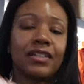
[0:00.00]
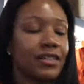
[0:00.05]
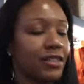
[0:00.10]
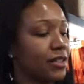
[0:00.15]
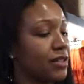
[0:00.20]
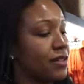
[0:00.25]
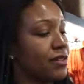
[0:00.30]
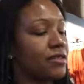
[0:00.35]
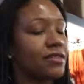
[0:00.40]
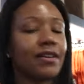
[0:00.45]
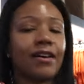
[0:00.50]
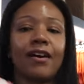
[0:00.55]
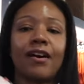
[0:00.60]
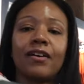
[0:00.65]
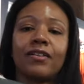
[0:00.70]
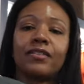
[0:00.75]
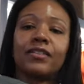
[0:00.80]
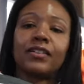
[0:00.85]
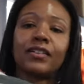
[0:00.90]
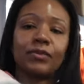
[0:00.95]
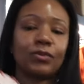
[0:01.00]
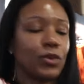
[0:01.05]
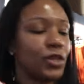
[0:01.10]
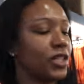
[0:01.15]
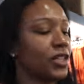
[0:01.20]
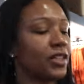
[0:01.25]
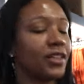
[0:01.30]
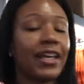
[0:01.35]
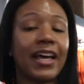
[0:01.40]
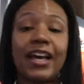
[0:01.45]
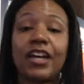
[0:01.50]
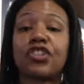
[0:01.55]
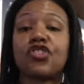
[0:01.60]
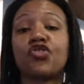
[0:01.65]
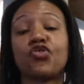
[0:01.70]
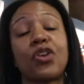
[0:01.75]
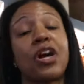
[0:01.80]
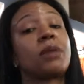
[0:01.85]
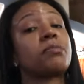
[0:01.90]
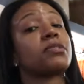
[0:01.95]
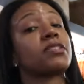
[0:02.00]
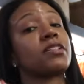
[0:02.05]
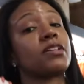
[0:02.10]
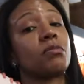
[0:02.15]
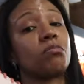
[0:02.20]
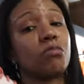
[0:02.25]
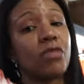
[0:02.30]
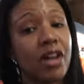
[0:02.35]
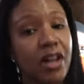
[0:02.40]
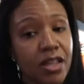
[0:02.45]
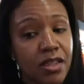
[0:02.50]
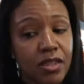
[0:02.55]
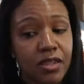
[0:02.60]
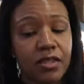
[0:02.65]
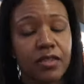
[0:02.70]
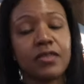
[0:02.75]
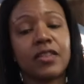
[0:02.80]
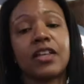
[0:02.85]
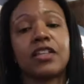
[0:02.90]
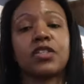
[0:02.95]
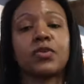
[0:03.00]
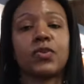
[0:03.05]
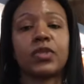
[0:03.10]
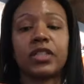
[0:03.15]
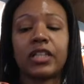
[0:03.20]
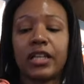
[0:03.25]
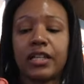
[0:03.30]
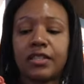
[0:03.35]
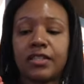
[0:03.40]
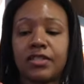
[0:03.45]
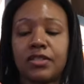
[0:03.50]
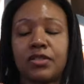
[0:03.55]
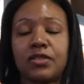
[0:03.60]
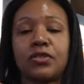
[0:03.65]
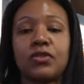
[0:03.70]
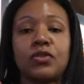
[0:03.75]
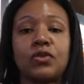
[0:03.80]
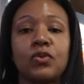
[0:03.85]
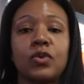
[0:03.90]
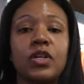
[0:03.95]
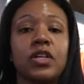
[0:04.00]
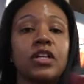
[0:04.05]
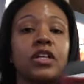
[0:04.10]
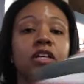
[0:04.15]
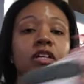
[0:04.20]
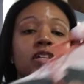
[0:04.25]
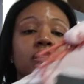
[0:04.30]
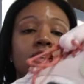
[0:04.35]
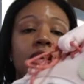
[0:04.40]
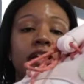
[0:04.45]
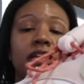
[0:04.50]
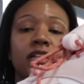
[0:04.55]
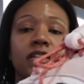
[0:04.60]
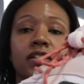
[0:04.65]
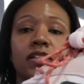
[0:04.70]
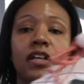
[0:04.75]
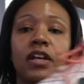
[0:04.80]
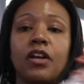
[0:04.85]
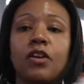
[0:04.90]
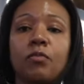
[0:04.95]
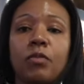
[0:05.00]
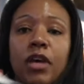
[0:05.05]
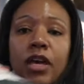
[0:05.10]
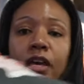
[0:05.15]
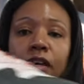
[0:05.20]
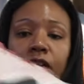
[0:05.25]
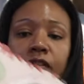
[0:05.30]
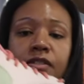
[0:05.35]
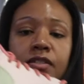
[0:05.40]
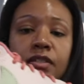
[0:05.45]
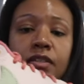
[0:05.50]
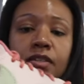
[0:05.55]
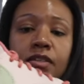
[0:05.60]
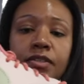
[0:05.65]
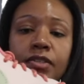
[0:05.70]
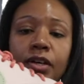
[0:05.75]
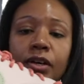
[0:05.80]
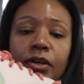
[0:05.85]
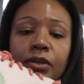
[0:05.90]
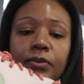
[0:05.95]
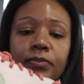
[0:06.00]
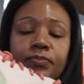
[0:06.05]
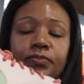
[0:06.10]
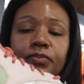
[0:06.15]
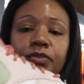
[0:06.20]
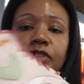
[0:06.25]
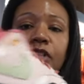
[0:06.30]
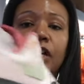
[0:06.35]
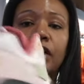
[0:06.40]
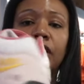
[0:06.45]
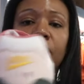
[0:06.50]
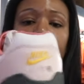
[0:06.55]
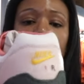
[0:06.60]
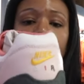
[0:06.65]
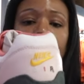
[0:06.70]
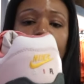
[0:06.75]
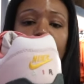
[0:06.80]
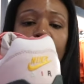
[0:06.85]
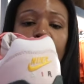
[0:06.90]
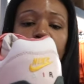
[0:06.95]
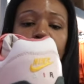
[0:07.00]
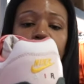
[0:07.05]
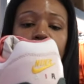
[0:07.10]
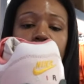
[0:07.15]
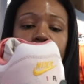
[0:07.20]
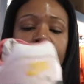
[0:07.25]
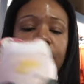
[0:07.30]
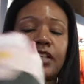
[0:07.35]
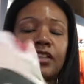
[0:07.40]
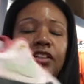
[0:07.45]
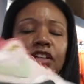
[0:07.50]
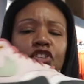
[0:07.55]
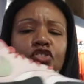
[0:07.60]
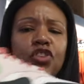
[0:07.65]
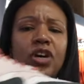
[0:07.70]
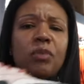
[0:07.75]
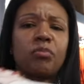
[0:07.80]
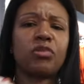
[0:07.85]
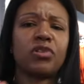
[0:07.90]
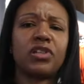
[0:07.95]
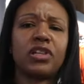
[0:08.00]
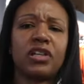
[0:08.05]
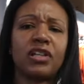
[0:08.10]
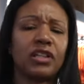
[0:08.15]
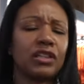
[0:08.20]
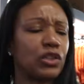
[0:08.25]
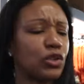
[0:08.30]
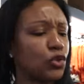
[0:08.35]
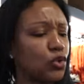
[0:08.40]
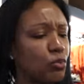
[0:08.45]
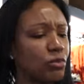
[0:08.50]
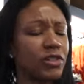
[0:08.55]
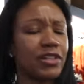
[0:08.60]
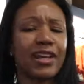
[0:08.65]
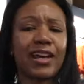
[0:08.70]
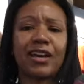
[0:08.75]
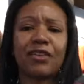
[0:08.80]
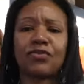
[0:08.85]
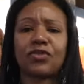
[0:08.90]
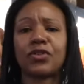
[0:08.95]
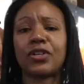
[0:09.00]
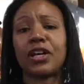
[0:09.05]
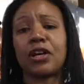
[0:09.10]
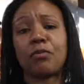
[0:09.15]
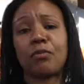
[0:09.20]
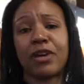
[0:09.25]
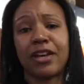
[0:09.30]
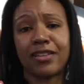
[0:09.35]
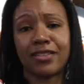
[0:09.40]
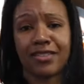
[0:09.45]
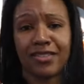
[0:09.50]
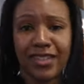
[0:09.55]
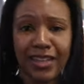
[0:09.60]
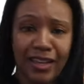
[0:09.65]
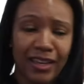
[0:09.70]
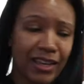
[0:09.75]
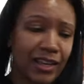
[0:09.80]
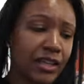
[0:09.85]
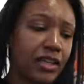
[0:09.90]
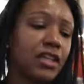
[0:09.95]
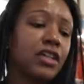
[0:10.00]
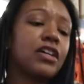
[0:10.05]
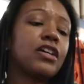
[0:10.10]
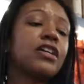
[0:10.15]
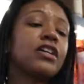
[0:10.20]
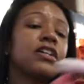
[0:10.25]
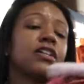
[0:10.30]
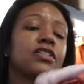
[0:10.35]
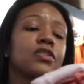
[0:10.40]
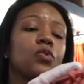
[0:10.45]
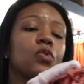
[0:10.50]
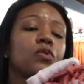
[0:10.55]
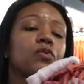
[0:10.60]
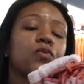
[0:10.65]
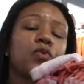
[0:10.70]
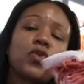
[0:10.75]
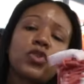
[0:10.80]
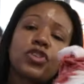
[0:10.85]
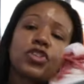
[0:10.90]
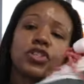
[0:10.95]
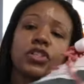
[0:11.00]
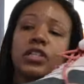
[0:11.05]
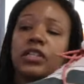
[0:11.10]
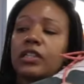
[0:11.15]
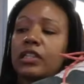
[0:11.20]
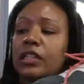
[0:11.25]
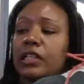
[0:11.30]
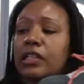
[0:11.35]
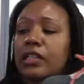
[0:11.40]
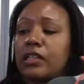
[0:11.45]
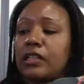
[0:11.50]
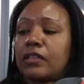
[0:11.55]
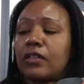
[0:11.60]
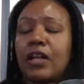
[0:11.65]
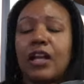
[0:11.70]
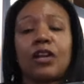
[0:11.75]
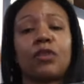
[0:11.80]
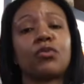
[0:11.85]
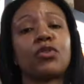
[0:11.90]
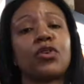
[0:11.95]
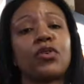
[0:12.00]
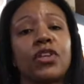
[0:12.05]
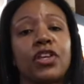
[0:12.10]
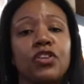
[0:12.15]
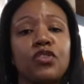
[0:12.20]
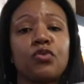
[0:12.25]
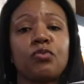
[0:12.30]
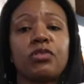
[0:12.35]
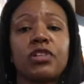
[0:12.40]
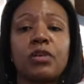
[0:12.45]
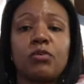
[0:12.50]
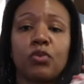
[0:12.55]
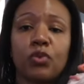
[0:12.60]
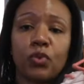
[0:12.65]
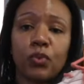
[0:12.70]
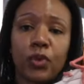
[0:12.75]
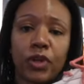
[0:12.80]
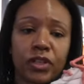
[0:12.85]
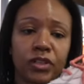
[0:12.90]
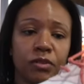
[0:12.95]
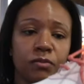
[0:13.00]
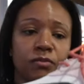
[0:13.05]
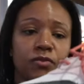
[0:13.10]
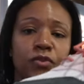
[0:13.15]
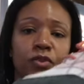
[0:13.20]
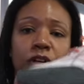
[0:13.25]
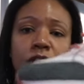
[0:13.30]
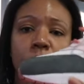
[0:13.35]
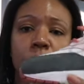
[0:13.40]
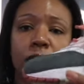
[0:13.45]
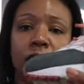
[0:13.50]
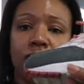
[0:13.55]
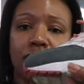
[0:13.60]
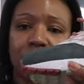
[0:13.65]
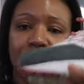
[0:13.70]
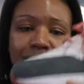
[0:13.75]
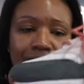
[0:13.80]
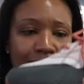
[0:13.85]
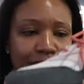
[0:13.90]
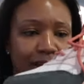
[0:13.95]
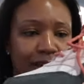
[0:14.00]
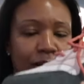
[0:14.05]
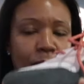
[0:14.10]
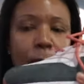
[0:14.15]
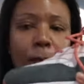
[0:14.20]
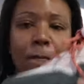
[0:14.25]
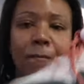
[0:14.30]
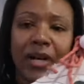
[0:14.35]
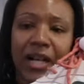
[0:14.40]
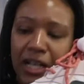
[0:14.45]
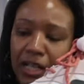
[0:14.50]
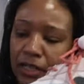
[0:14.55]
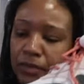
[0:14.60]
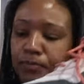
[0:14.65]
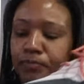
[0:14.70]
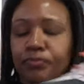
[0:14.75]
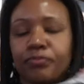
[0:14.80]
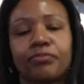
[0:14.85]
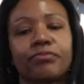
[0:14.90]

These are the, one of the last drops of the month as relates to Nike and Air Max. So y'all let me know. Looks like they're dropping in a little bit after Air Max Day. So unfortunately, I don't know that you'll be able to wear them for Air Max Day, but